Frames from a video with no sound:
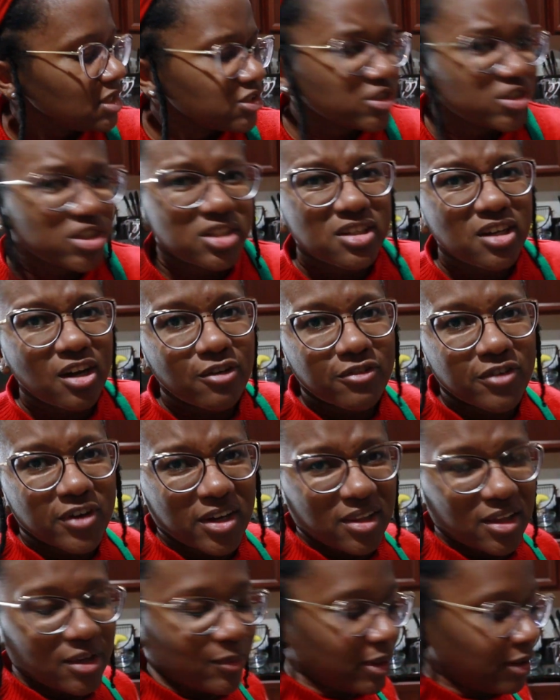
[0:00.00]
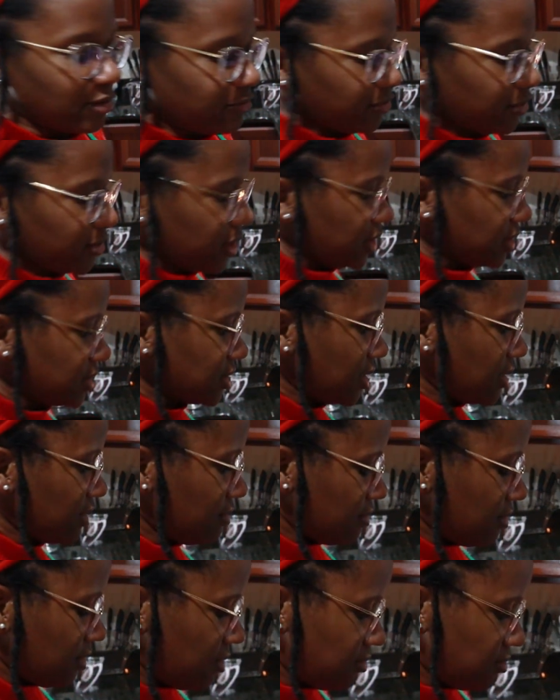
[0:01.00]
should go fairly well for us. I don't
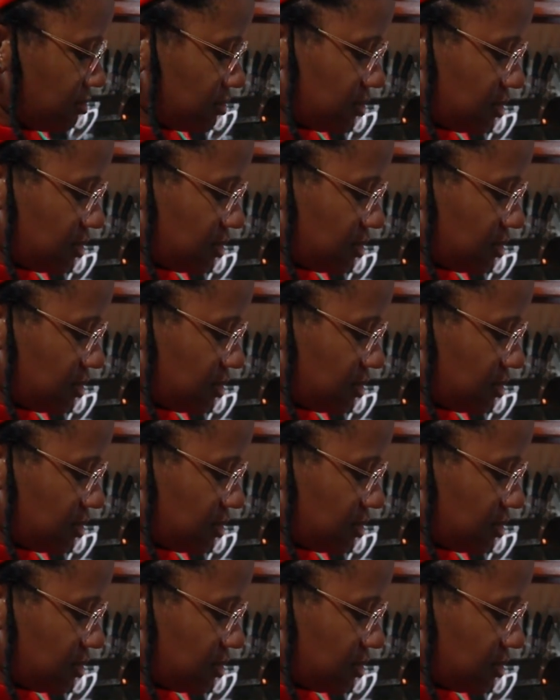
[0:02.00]
know.